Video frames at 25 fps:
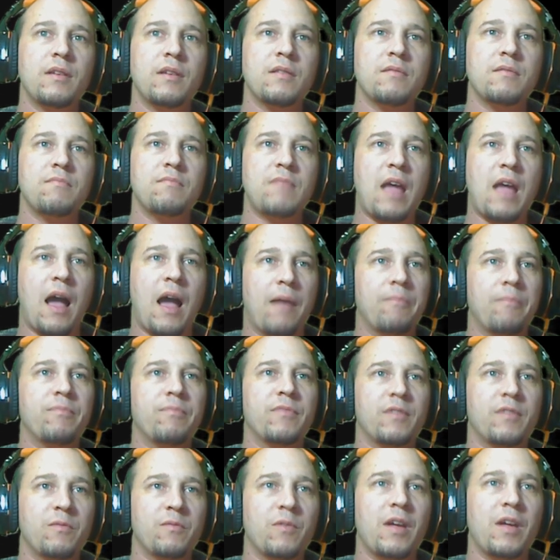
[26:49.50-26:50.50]
Yeah.
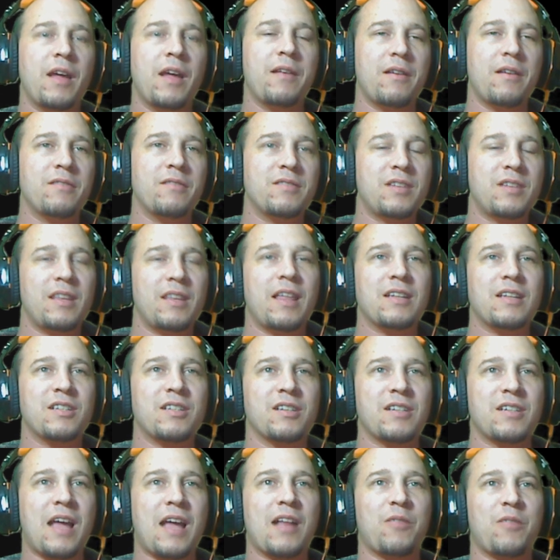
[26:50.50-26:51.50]
And see, that's
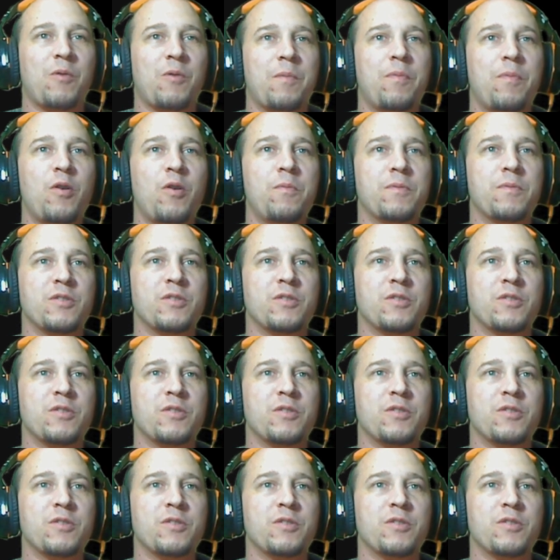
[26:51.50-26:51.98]
exactly what Poop has just